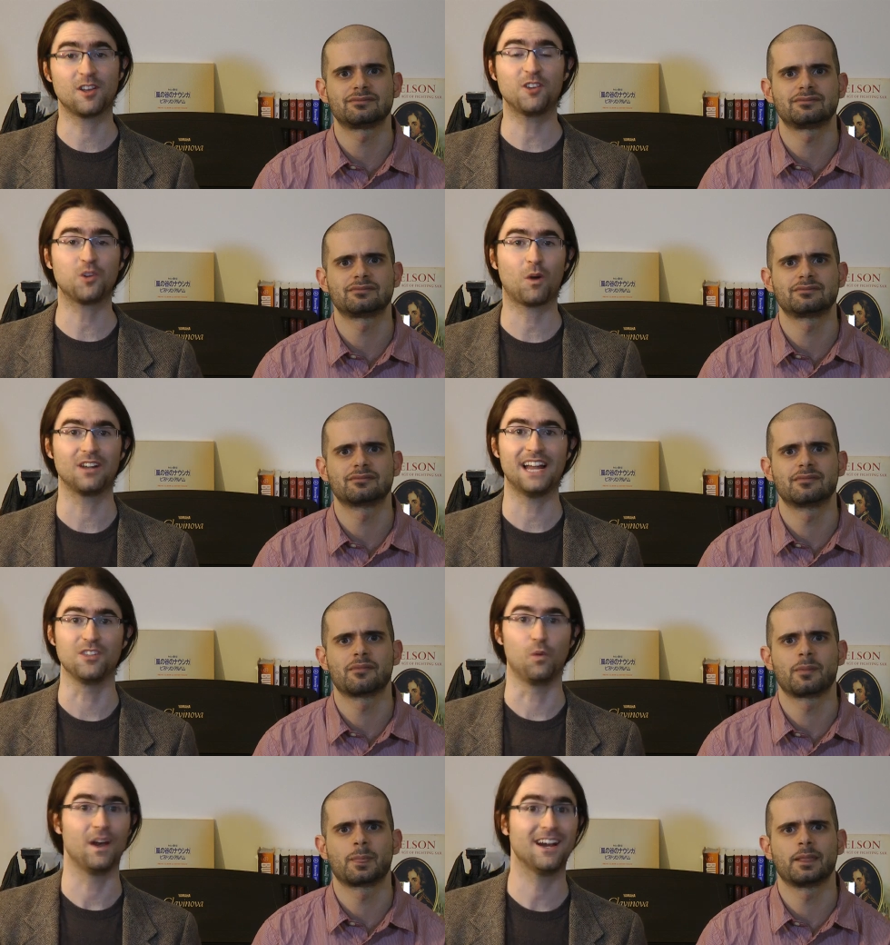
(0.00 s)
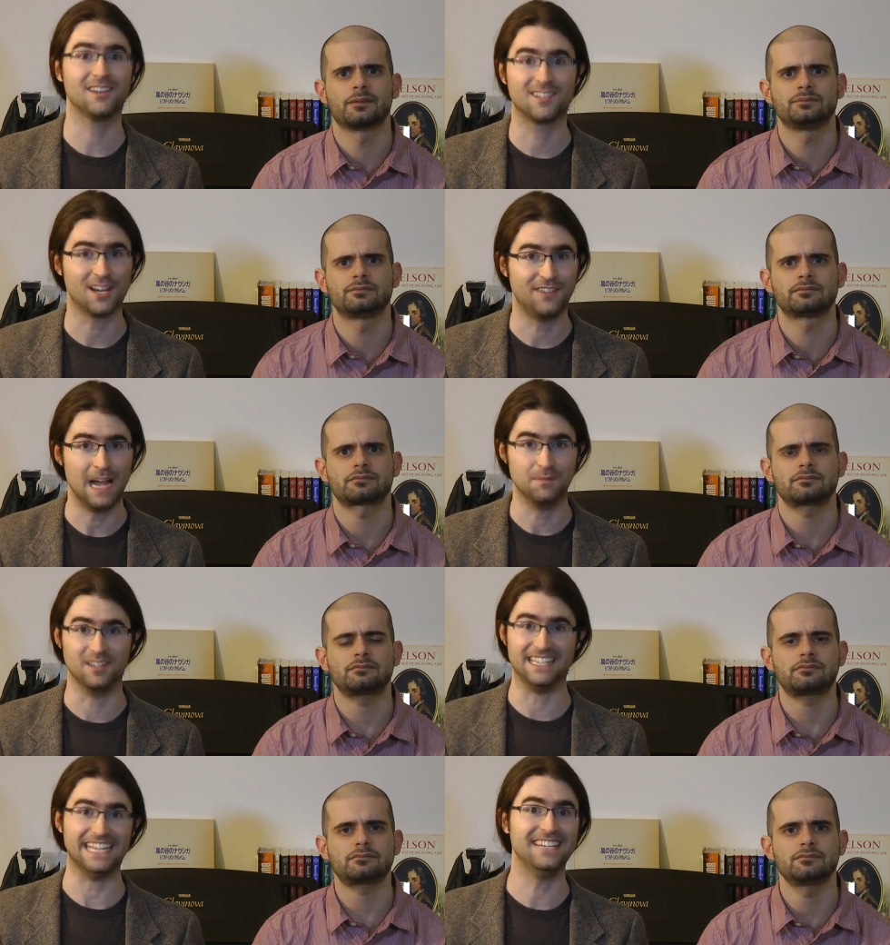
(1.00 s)
Speaker 1: is also where a lot of the weird stuff
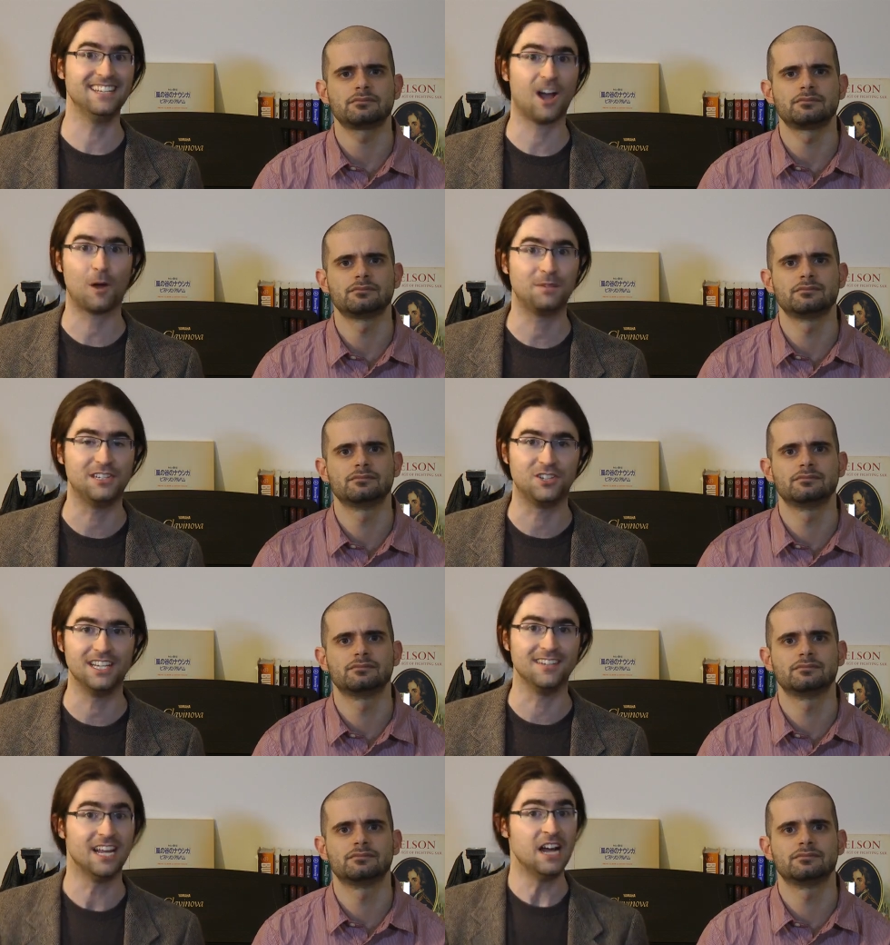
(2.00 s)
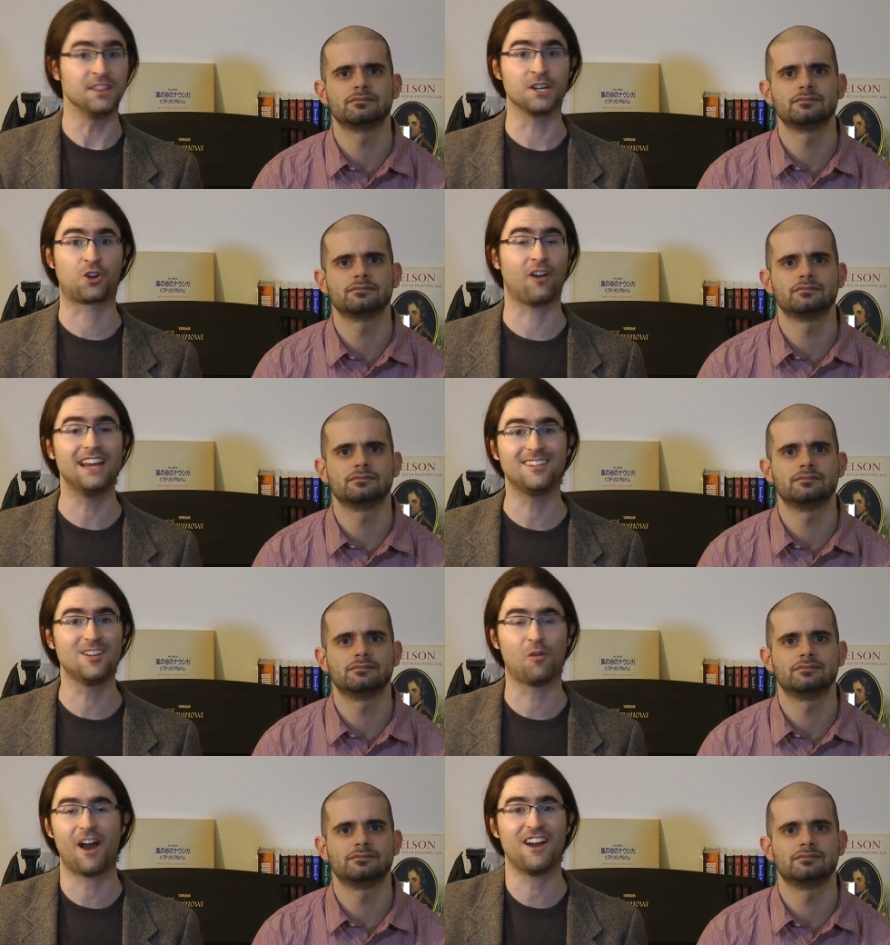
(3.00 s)
happens the indie RPGs, the
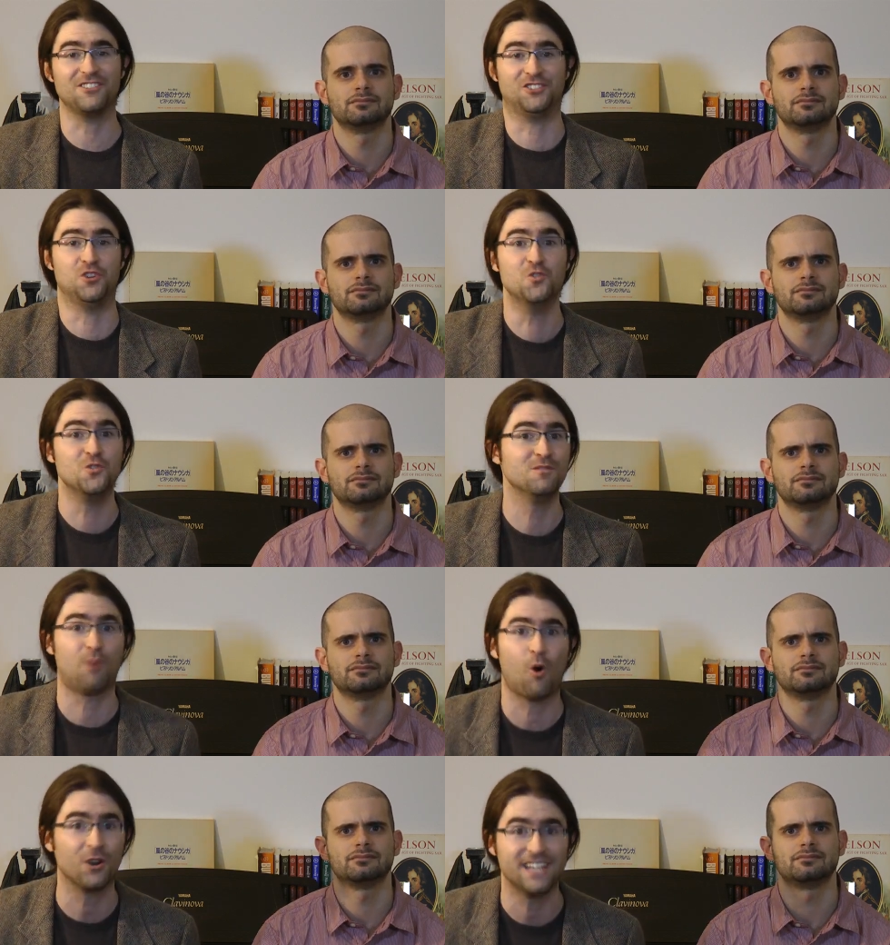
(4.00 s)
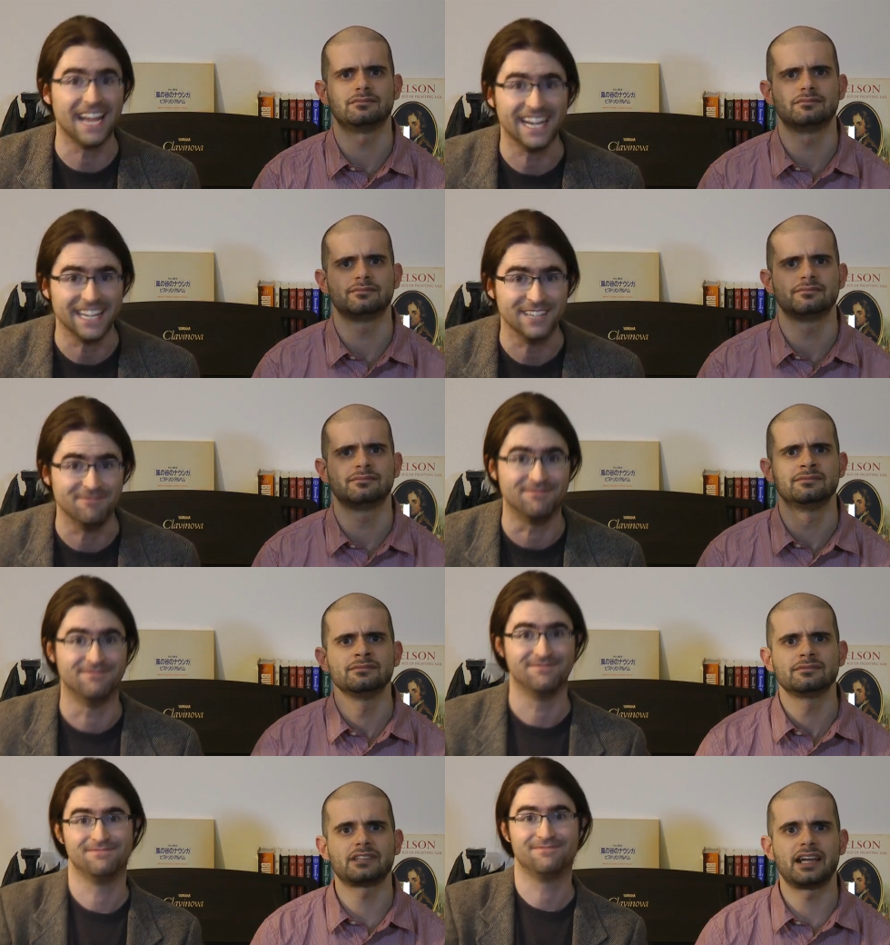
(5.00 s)
crazy rare Dune board game.
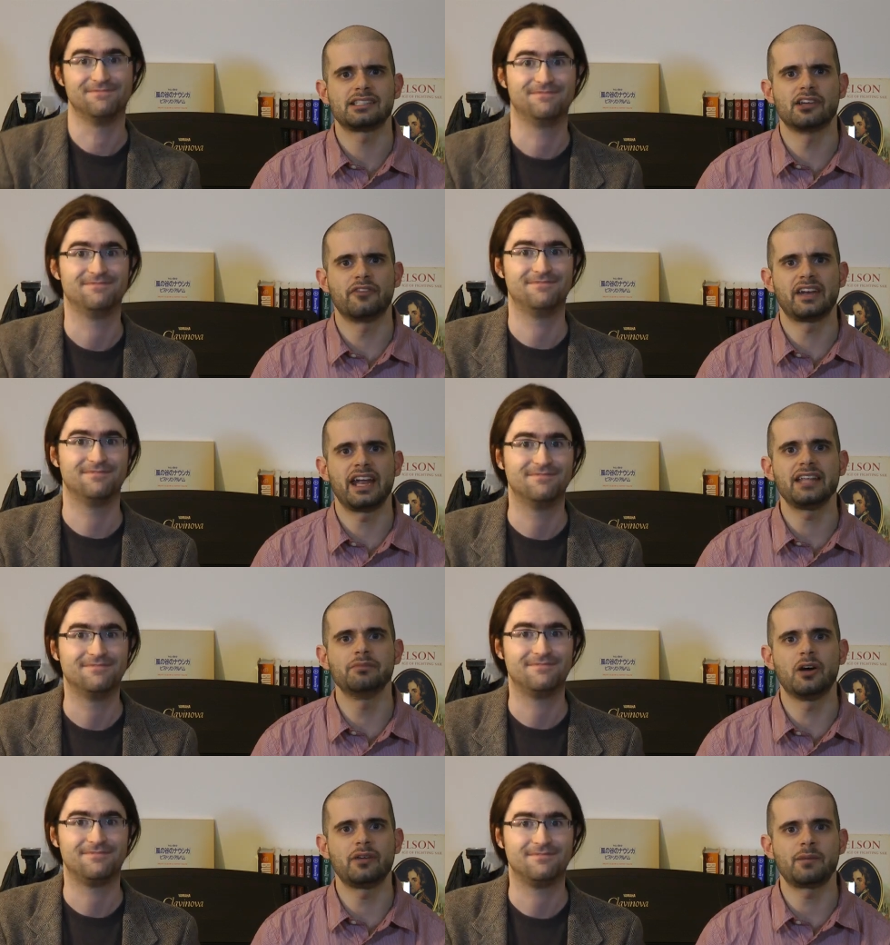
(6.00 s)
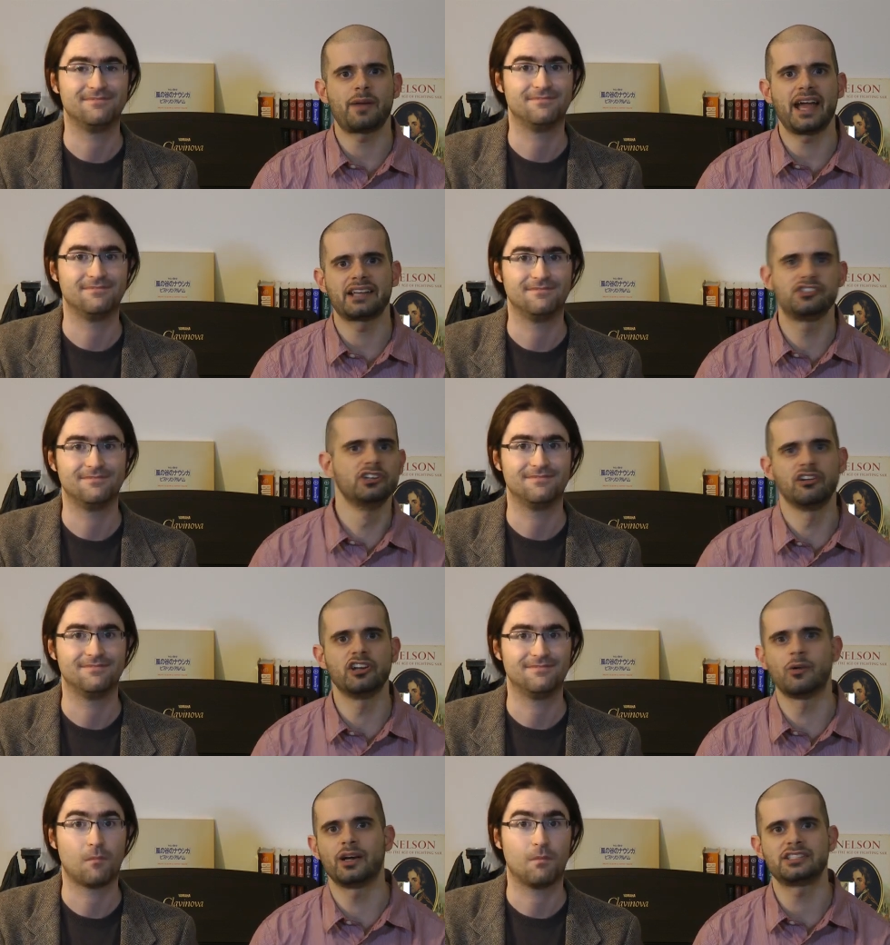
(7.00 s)
Speaker 2: Right, so if at any moment at PAX you
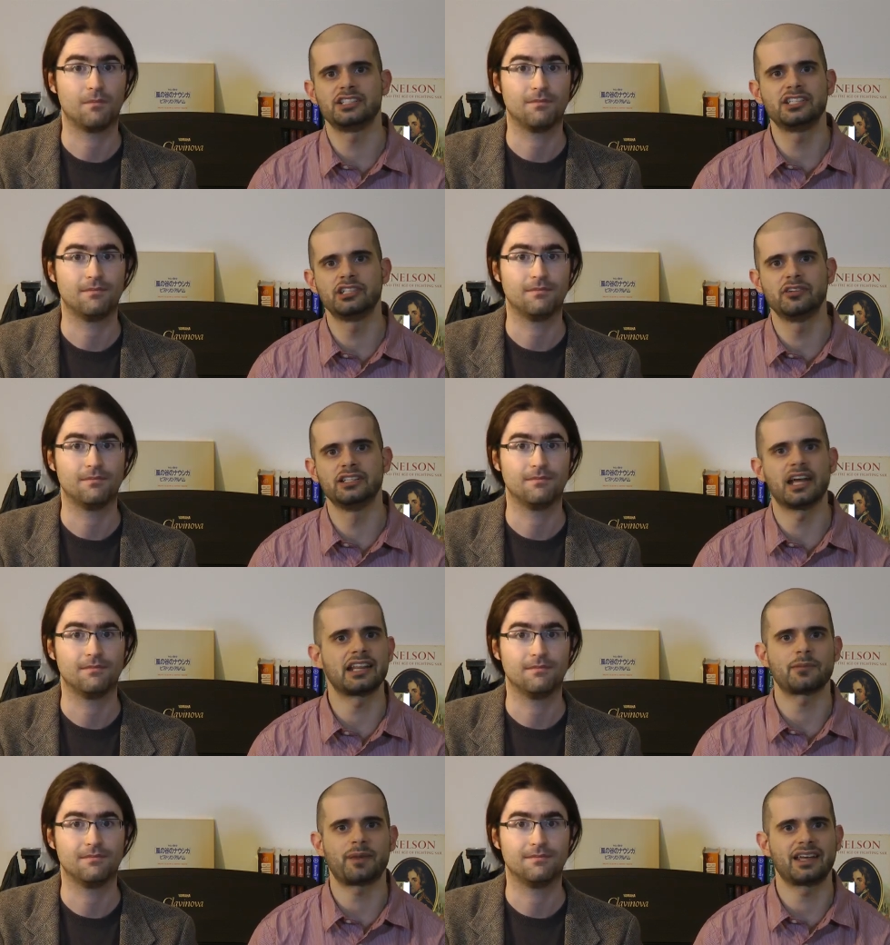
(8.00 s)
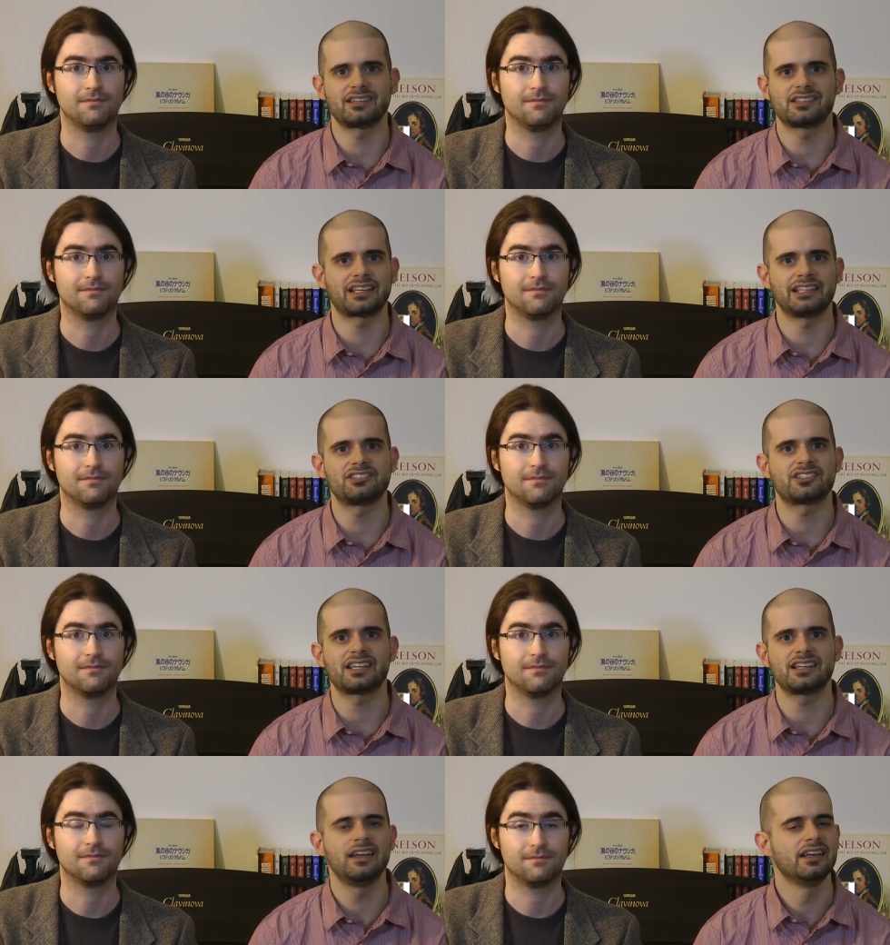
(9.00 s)
don't know what to do and none of the panels look
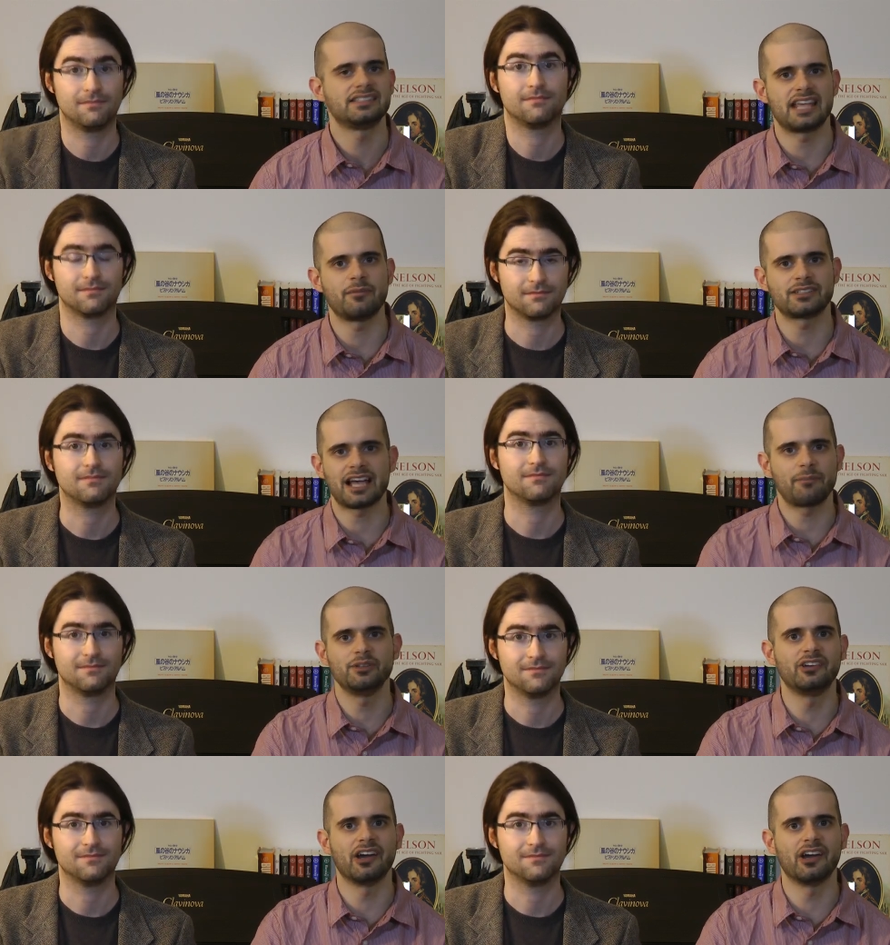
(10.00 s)
interesting, tabletop you